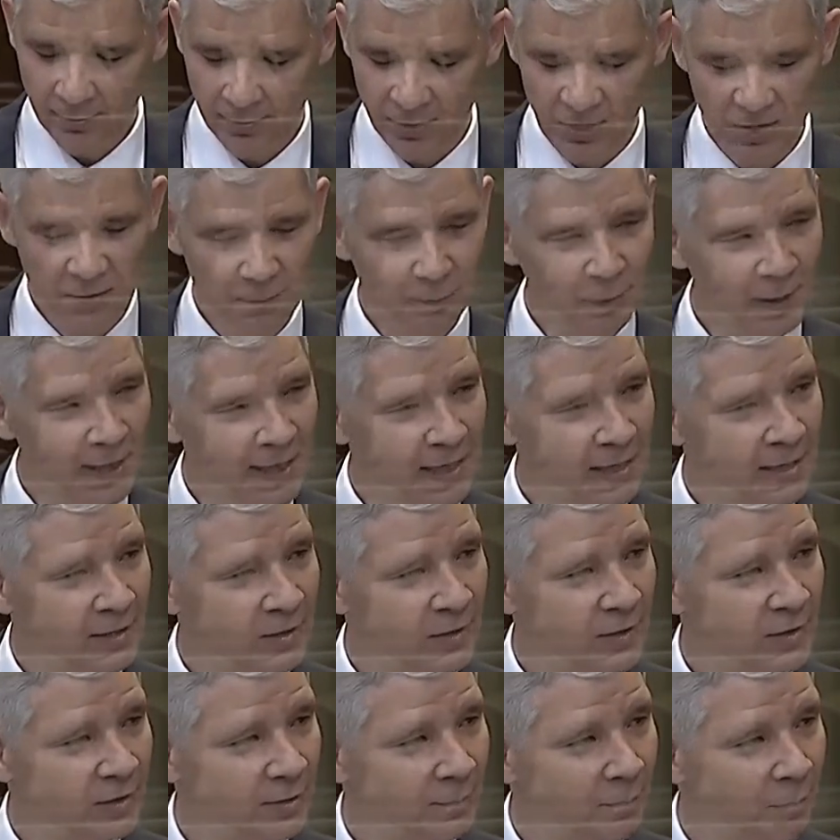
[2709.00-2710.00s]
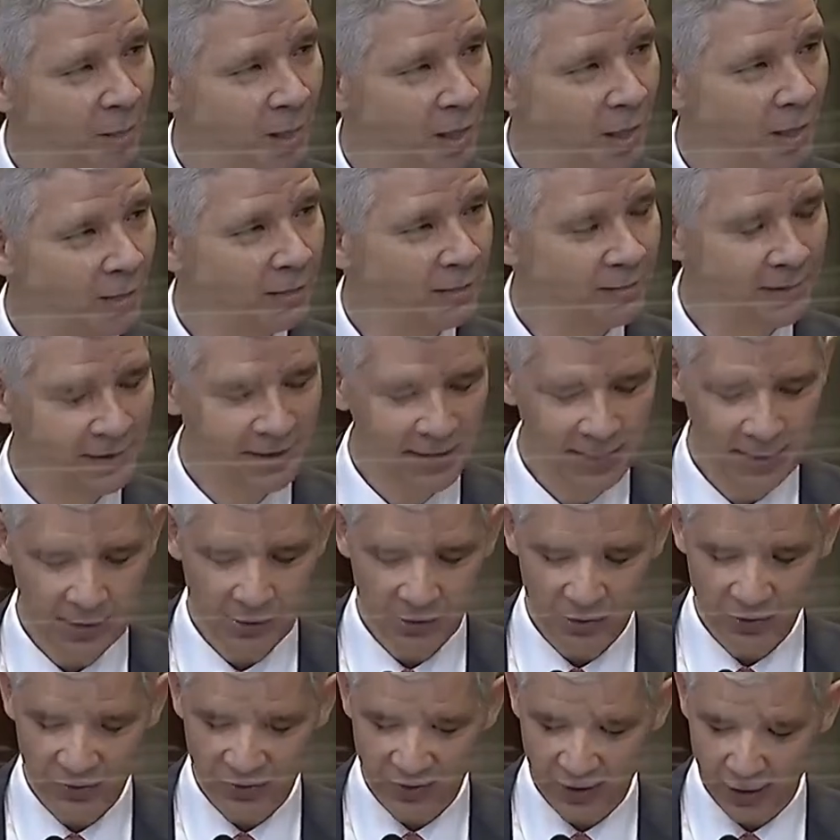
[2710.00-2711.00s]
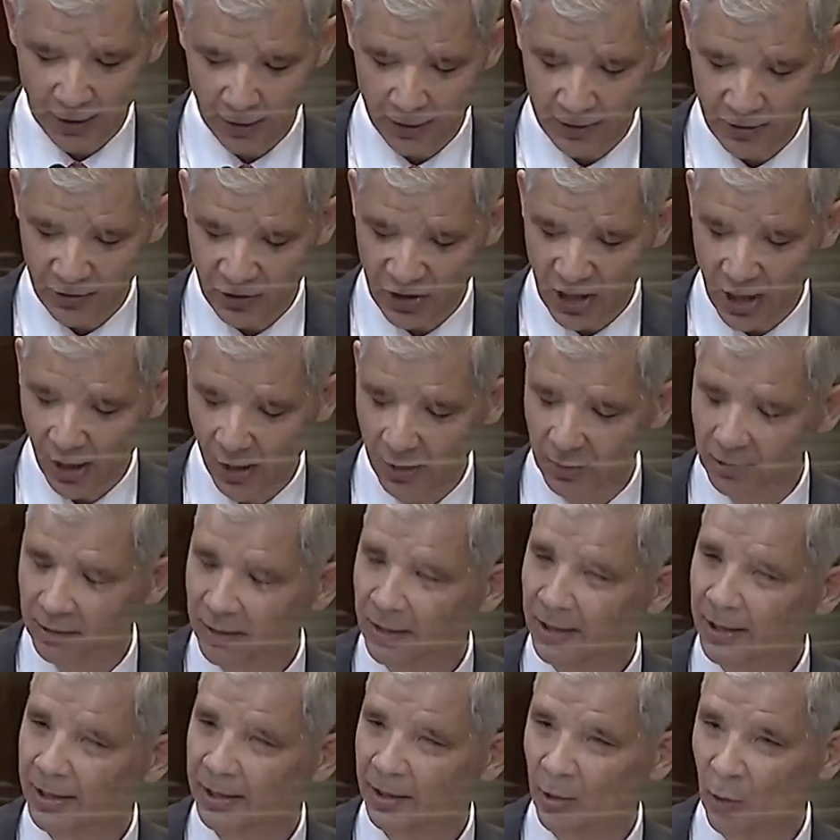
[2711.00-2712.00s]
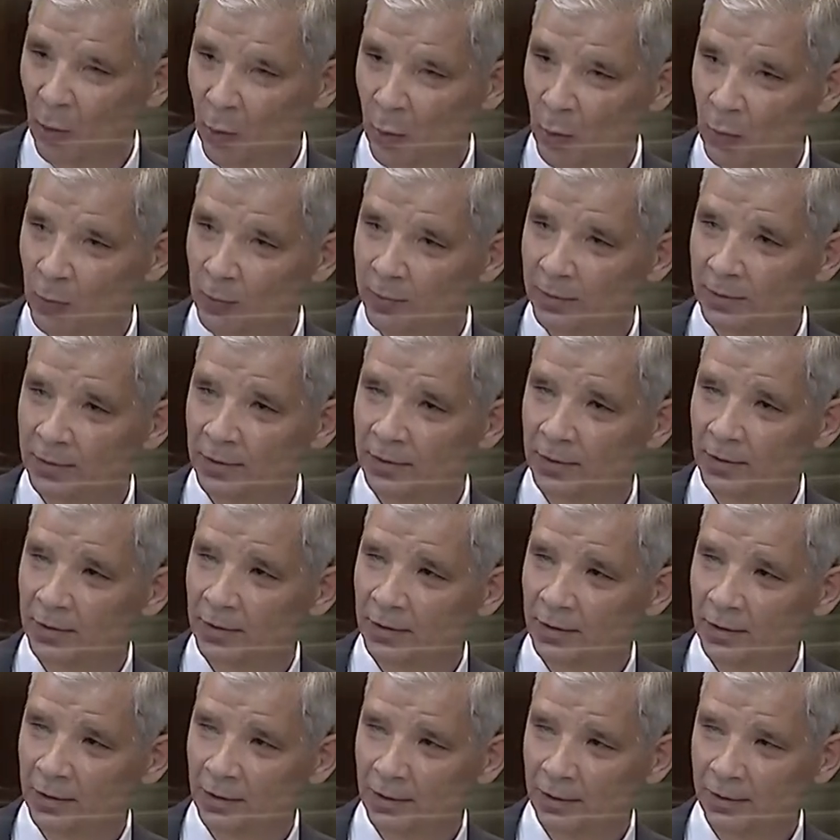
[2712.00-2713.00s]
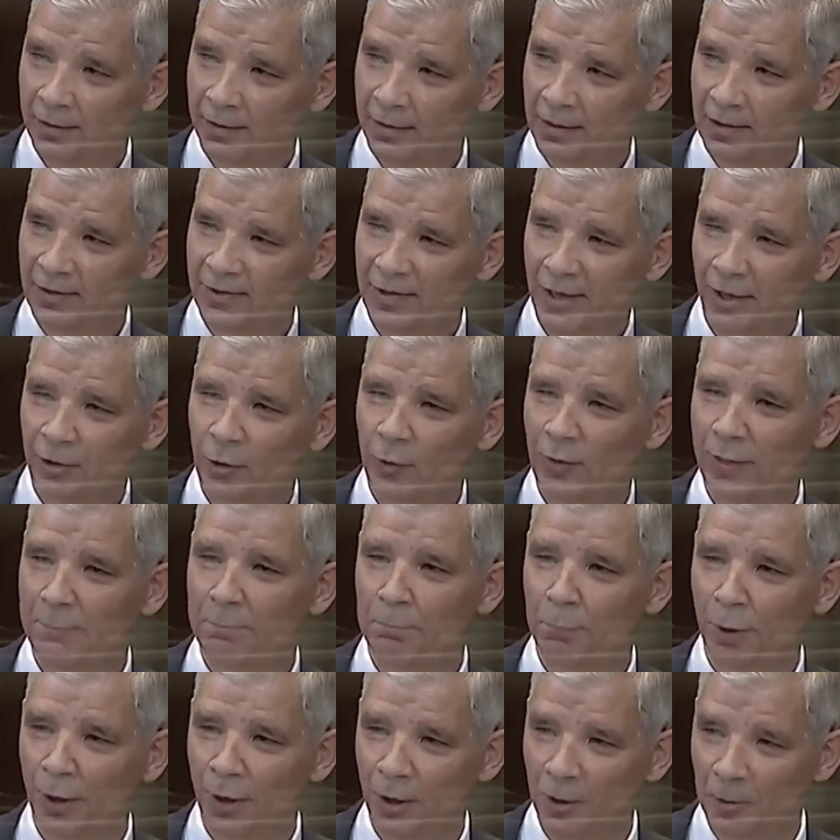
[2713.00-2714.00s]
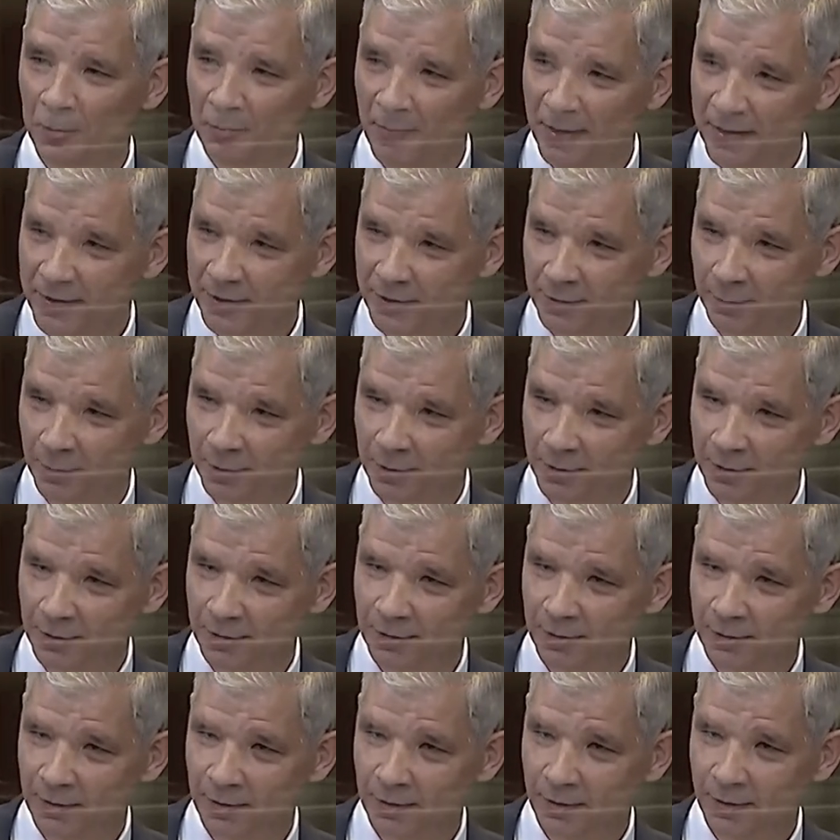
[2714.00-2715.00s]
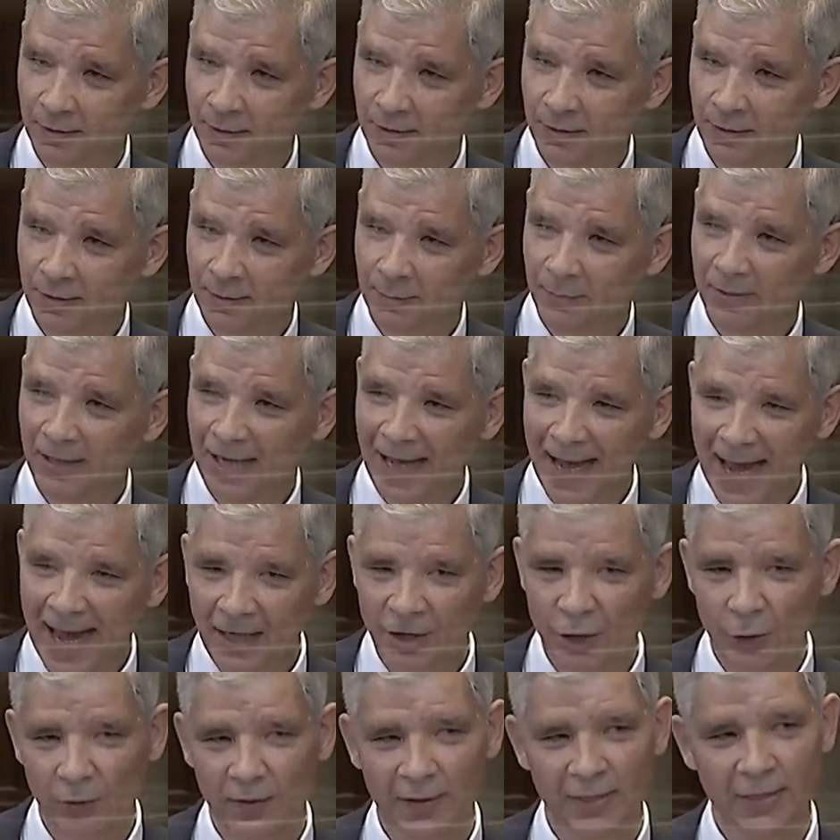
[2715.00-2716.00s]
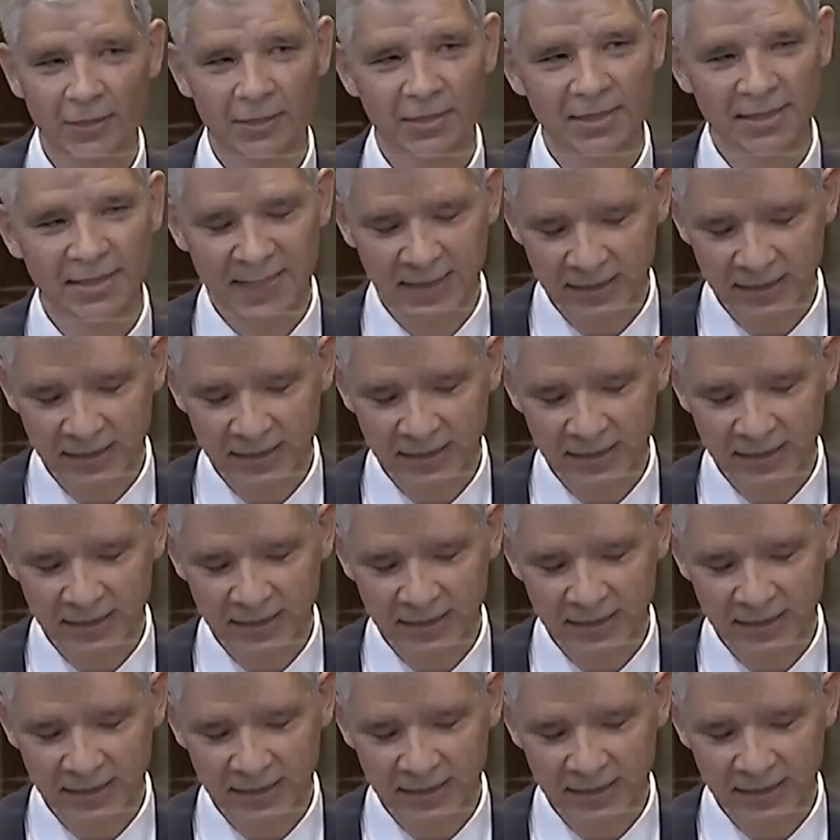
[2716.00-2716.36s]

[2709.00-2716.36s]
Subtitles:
the displays at the park teach Azeris young and old that it is not only permissible, but actually